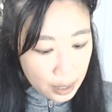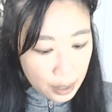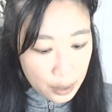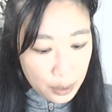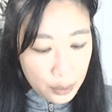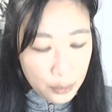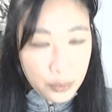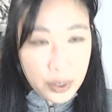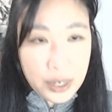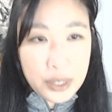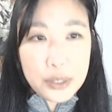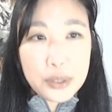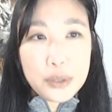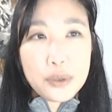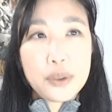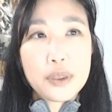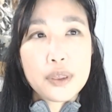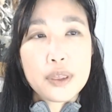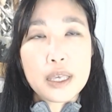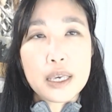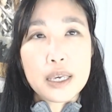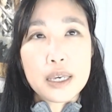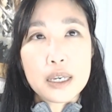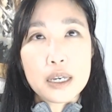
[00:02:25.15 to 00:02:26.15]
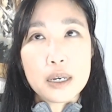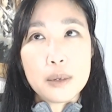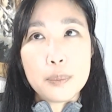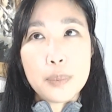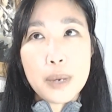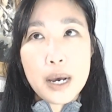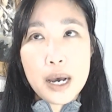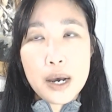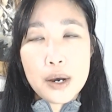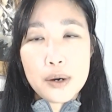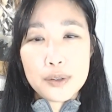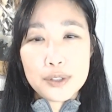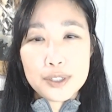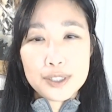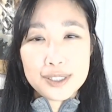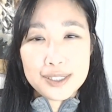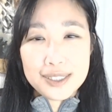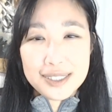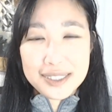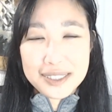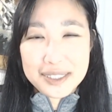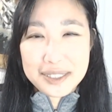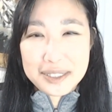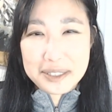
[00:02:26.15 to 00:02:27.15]
When you think about
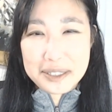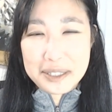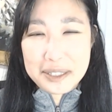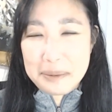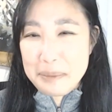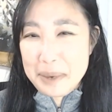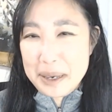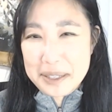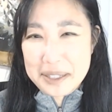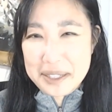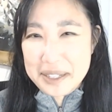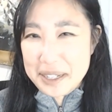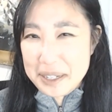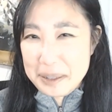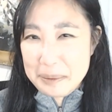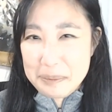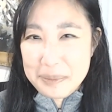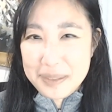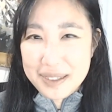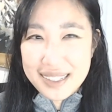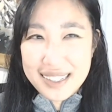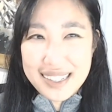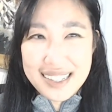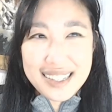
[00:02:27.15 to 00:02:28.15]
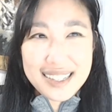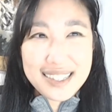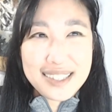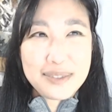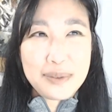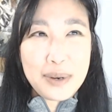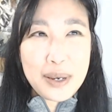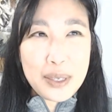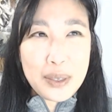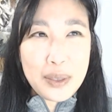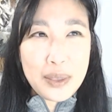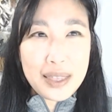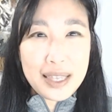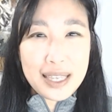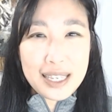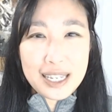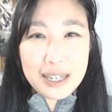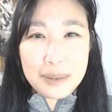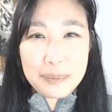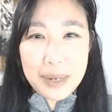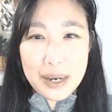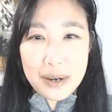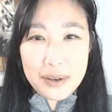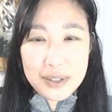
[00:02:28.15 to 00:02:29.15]
domestic bliss, when you think
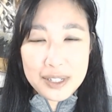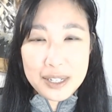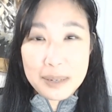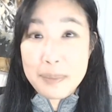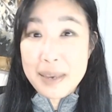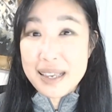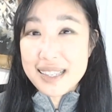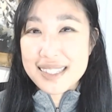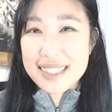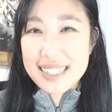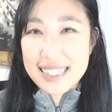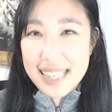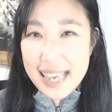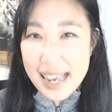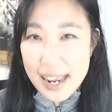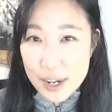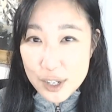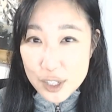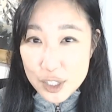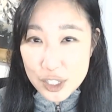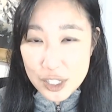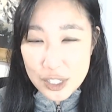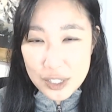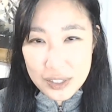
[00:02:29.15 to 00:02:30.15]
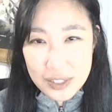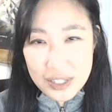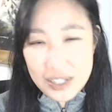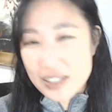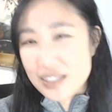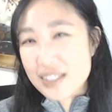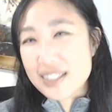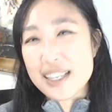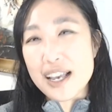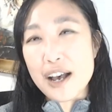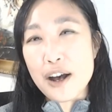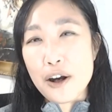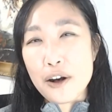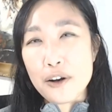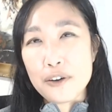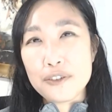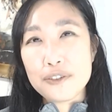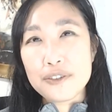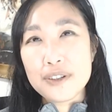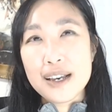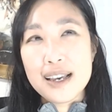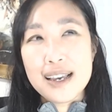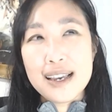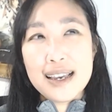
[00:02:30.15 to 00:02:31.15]
about domestication
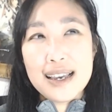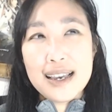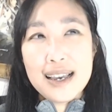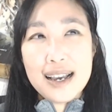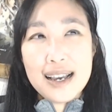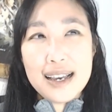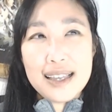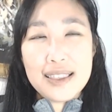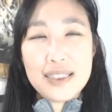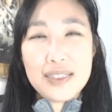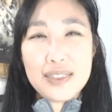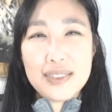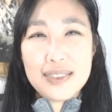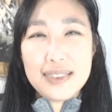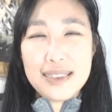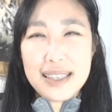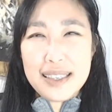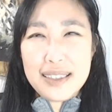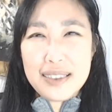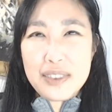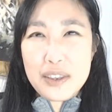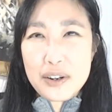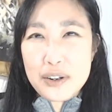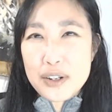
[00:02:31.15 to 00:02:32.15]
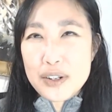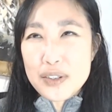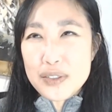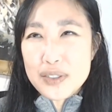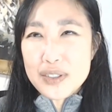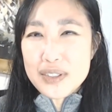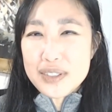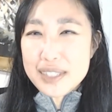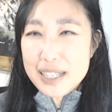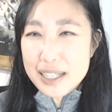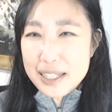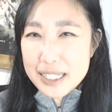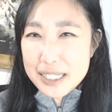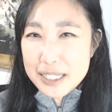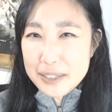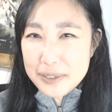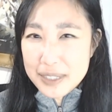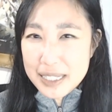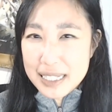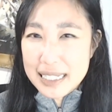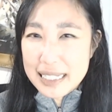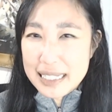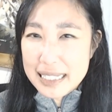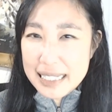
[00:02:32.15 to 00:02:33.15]
itself, there is a sense
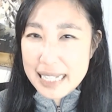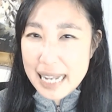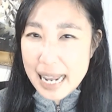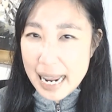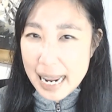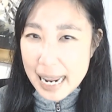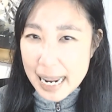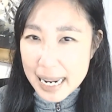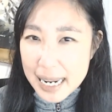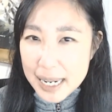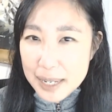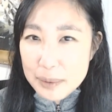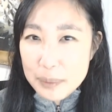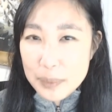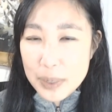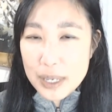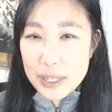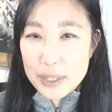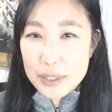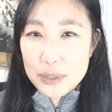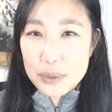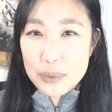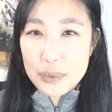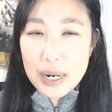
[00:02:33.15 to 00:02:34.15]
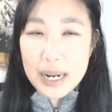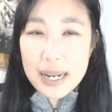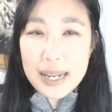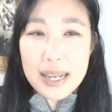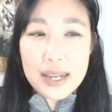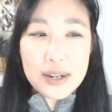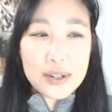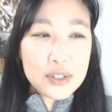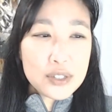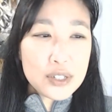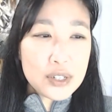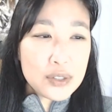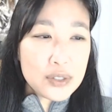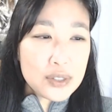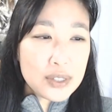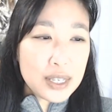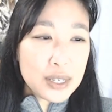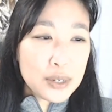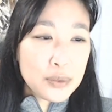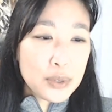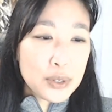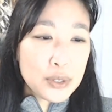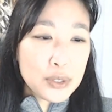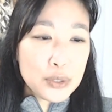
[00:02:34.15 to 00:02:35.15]
of containment, right? And just
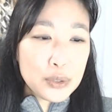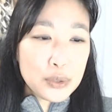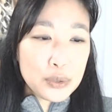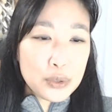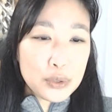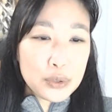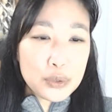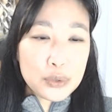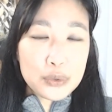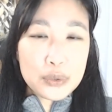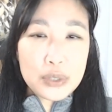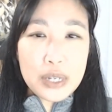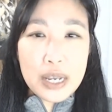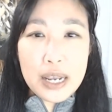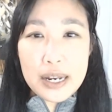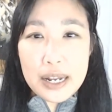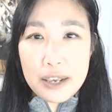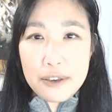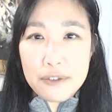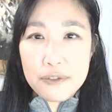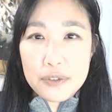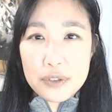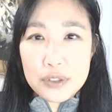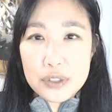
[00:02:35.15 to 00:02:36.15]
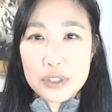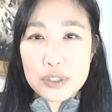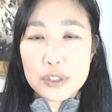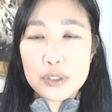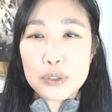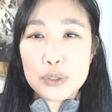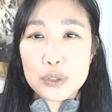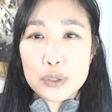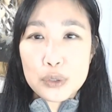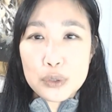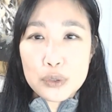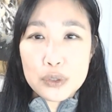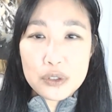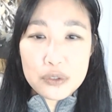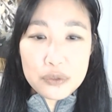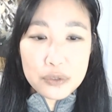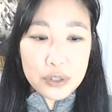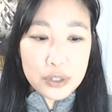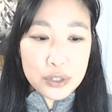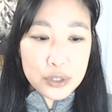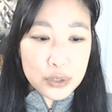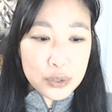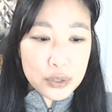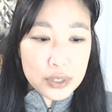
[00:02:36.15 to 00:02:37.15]
like when you create a physical
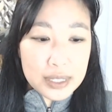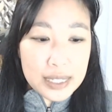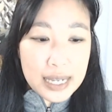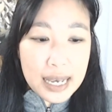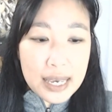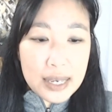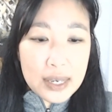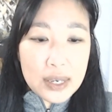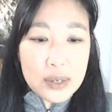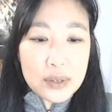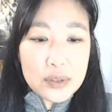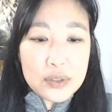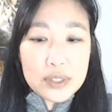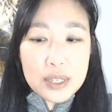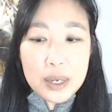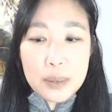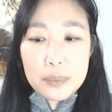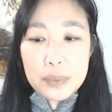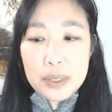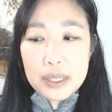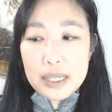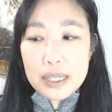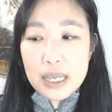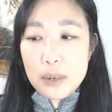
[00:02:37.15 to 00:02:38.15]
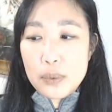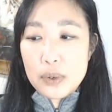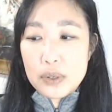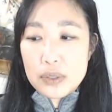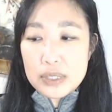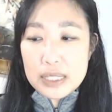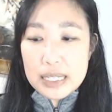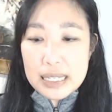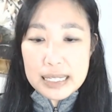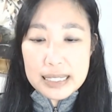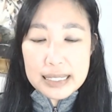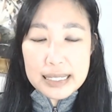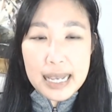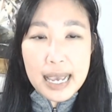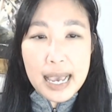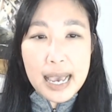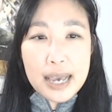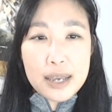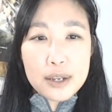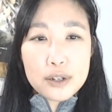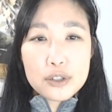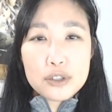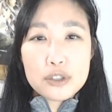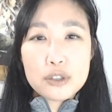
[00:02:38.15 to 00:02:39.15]
universe, you're taking something that was
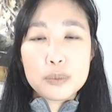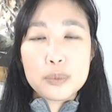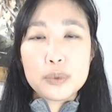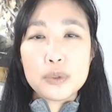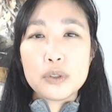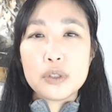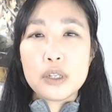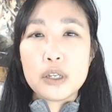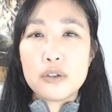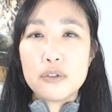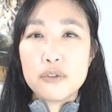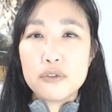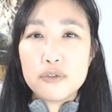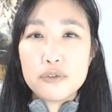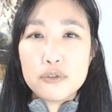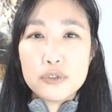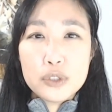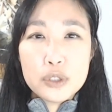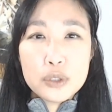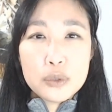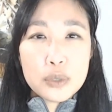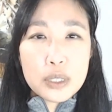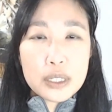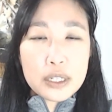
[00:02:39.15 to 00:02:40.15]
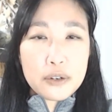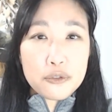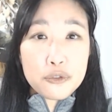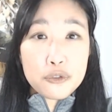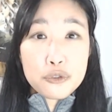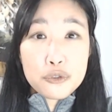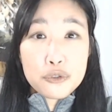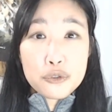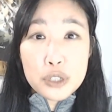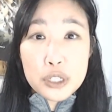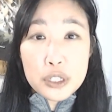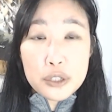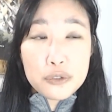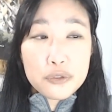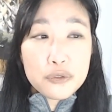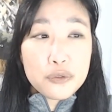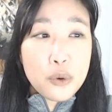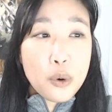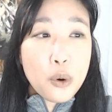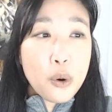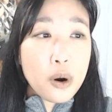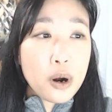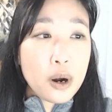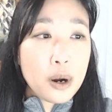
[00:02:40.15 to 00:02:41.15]
intangible and fluid and free
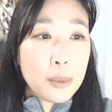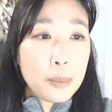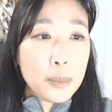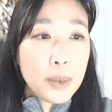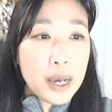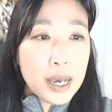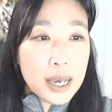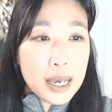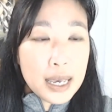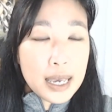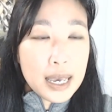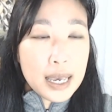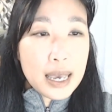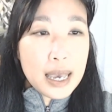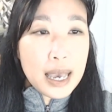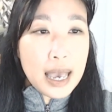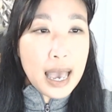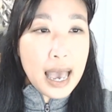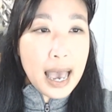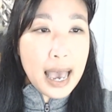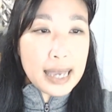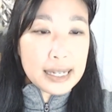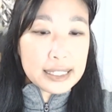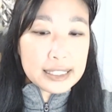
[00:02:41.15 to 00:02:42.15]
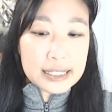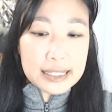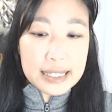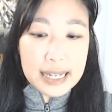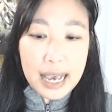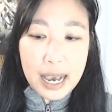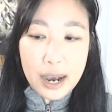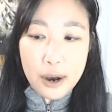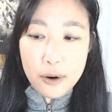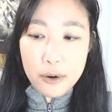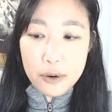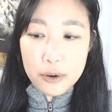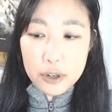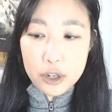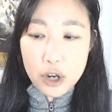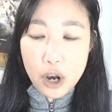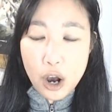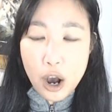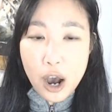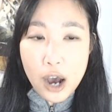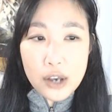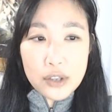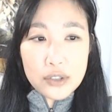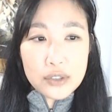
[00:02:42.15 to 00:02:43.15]
form and now
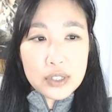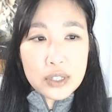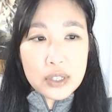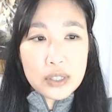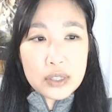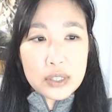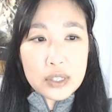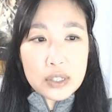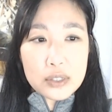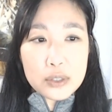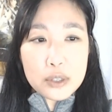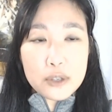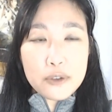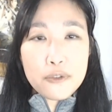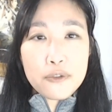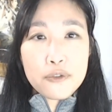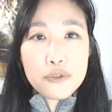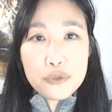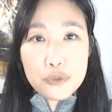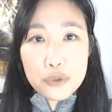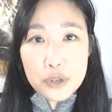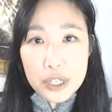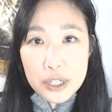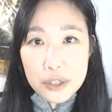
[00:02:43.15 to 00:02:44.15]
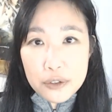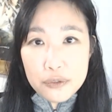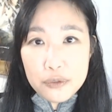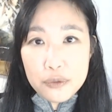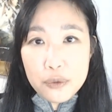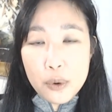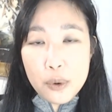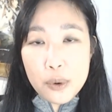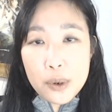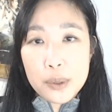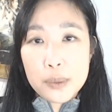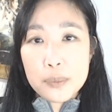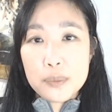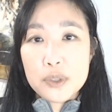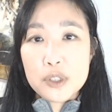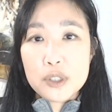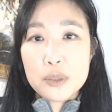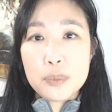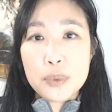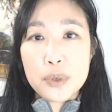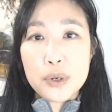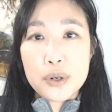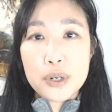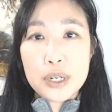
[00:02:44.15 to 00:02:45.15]
causing this free form
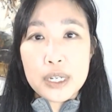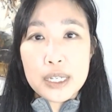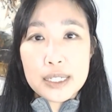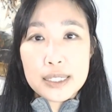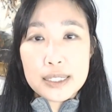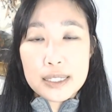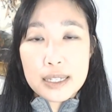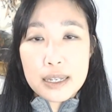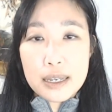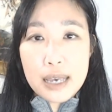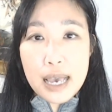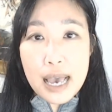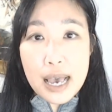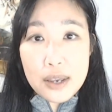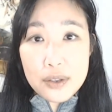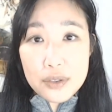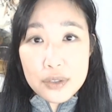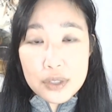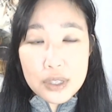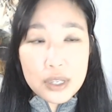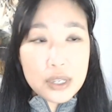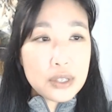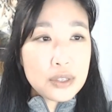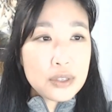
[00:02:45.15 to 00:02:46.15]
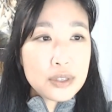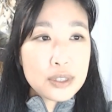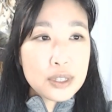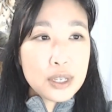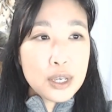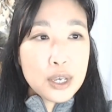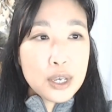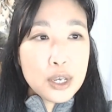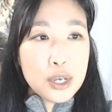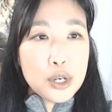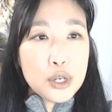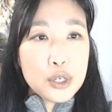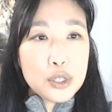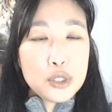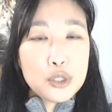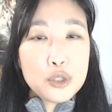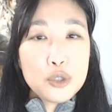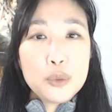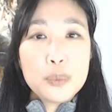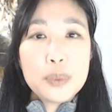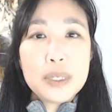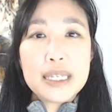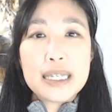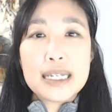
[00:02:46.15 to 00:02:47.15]
spirit essence
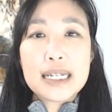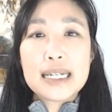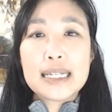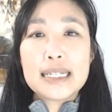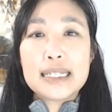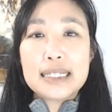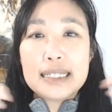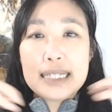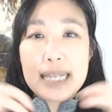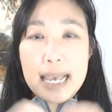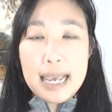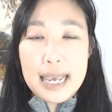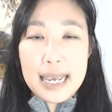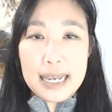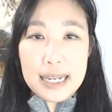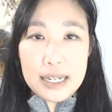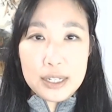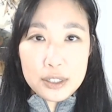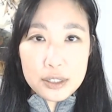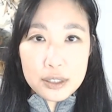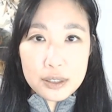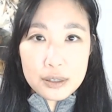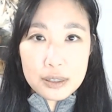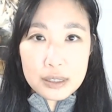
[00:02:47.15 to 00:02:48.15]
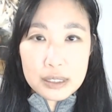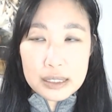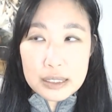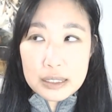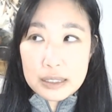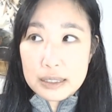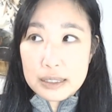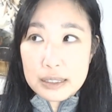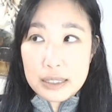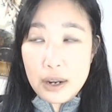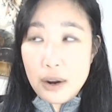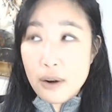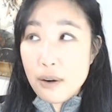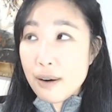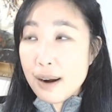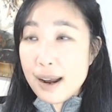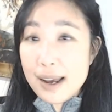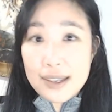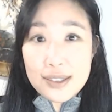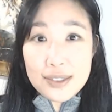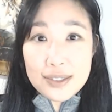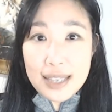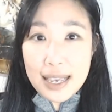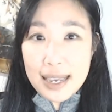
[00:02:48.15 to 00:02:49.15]
to be contained, dare
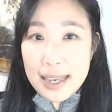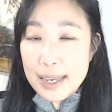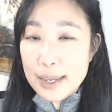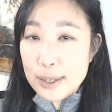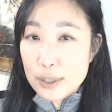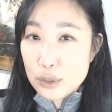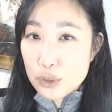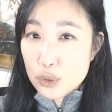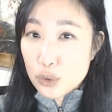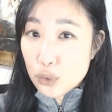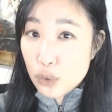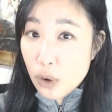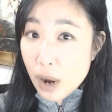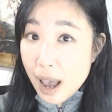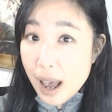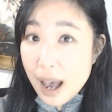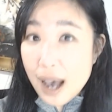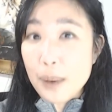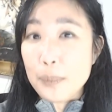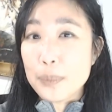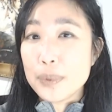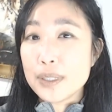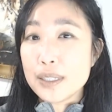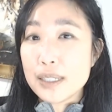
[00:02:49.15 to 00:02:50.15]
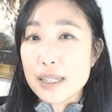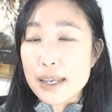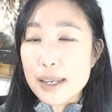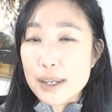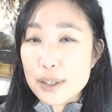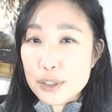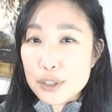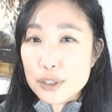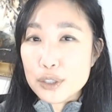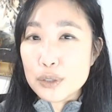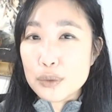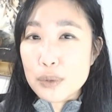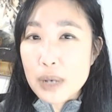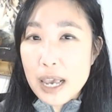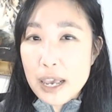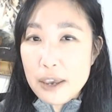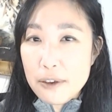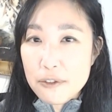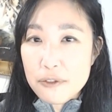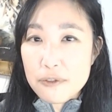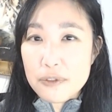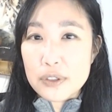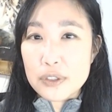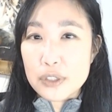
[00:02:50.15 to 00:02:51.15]
I say, entrapped into
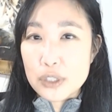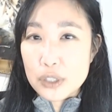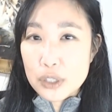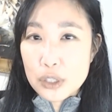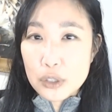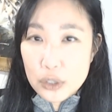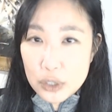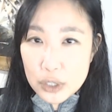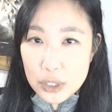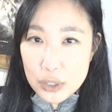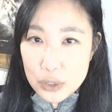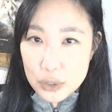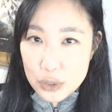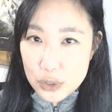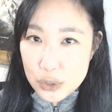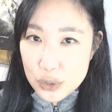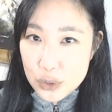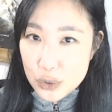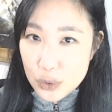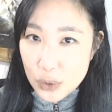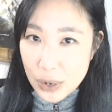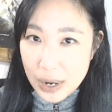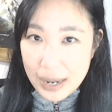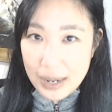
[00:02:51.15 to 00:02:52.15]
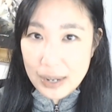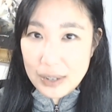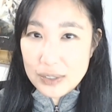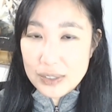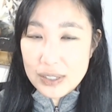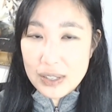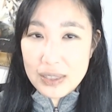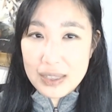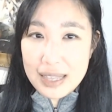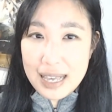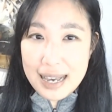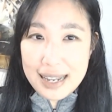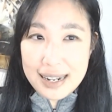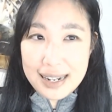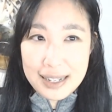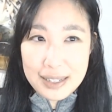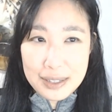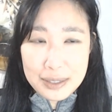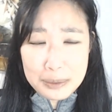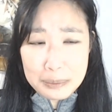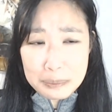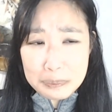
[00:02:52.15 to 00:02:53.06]
a physical constraint. And that is